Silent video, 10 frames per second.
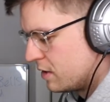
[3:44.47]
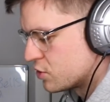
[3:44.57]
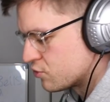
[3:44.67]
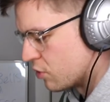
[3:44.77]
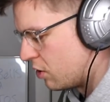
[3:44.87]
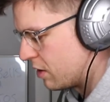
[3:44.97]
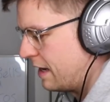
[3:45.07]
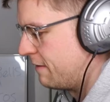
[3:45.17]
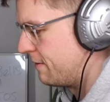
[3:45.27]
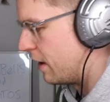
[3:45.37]
strong,
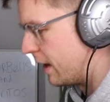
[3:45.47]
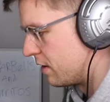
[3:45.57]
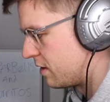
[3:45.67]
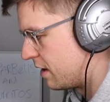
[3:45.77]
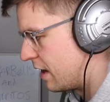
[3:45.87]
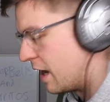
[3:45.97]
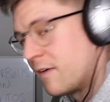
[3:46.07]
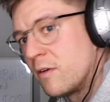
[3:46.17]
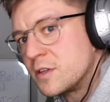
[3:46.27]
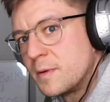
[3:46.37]
I felt healthy.
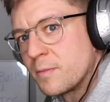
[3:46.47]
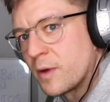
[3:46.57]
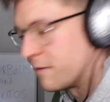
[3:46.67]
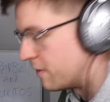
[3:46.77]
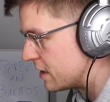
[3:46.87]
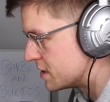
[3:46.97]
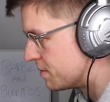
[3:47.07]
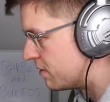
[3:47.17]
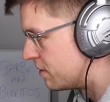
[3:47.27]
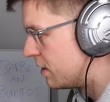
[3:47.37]
I've always been pretty
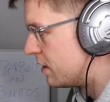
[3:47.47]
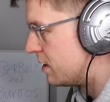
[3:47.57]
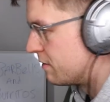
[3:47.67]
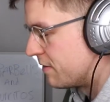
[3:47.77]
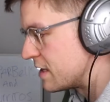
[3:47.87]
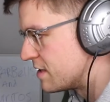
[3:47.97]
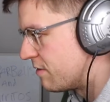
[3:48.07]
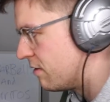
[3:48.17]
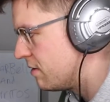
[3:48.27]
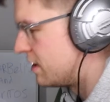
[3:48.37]
flexible.
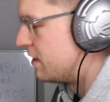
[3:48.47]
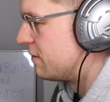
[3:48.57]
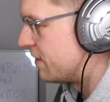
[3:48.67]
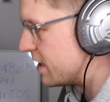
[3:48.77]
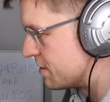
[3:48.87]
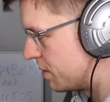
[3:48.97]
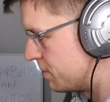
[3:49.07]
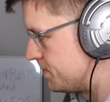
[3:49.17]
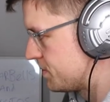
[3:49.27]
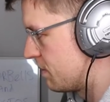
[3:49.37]
Flexible?
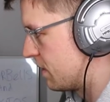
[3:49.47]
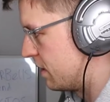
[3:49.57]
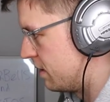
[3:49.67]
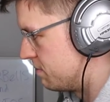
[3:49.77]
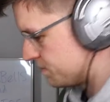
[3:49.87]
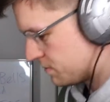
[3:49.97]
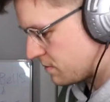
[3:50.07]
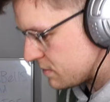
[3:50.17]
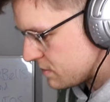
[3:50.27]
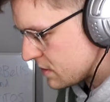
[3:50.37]
Flexible. Um,
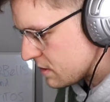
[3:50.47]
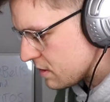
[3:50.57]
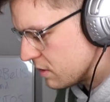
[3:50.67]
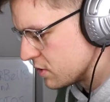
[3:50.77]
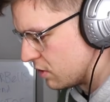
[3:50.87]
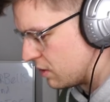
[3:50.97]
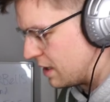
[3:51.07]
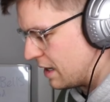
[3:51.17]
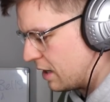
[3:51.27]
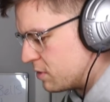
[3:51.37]

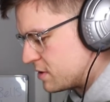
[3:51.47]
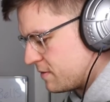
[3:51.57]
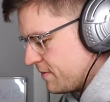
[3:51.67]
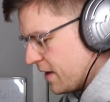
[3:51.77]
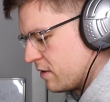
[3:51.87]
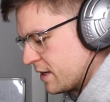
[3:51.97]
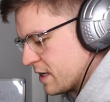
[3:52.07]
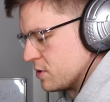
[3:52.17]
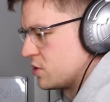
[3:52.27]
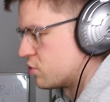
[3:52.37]
so I always felt
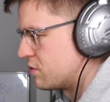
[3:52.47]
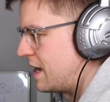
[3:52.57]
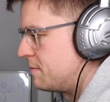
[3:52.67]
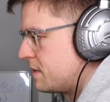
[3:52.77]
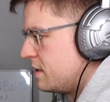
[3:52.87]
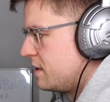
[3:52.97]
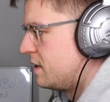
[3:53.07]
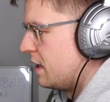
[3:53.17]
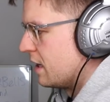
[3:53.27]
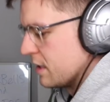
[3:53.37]
like I was trapped
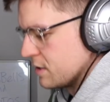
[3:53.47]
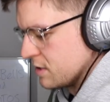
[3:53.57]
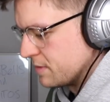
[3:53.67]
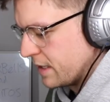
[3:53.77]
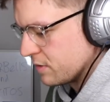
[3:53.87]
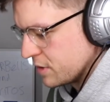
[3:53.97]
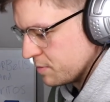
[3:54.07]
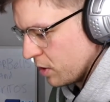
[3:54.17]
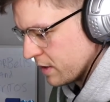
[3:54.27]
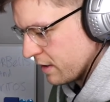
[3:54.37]
in, like, somebody
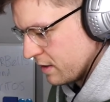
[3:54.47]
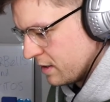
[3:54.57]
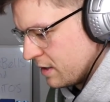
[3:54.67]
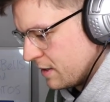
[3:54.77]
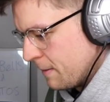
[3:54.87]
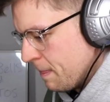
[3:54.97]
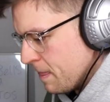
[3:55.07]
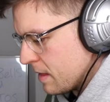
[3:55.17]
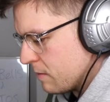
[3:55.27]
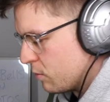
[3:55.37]
else's body,
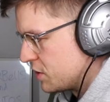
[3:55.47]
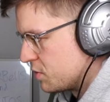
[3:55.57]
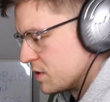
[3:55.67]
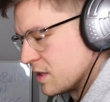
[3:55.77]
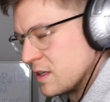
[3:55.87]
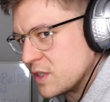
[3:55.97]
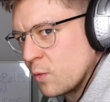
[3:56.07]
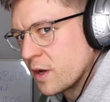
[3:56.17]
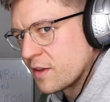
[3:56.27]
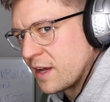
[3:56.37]
which was it's
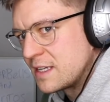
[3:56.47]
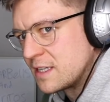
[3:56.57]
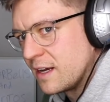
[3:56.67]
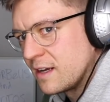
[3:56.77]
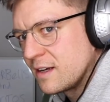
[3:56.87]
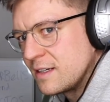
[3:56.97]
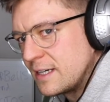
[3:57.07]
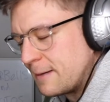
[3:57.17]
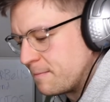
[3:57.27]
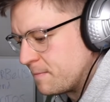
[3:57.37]
a weird thing to say,
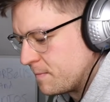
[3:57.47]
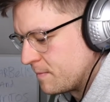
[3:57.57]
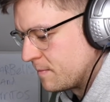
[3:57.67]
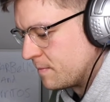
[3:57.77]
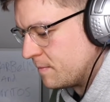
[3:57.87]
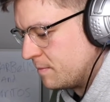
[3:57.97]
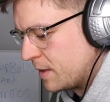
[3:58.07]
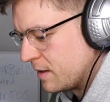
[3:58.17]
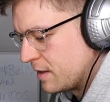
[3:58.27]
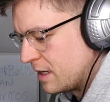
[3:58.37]
um,
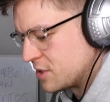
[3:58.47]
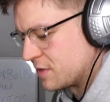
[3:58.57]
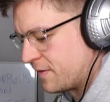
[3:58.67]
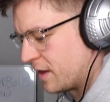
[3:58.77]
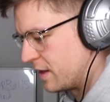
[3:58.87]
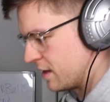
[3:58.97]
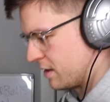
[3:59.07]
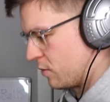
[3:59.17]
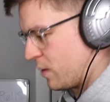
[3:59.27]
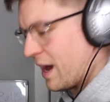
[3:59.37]
but I just felt
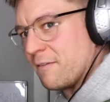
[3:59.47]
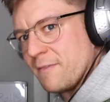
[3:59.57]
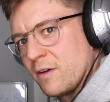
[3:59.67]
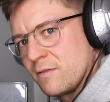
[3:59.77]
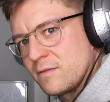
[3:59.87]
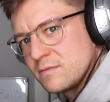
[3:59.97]
like the way I felt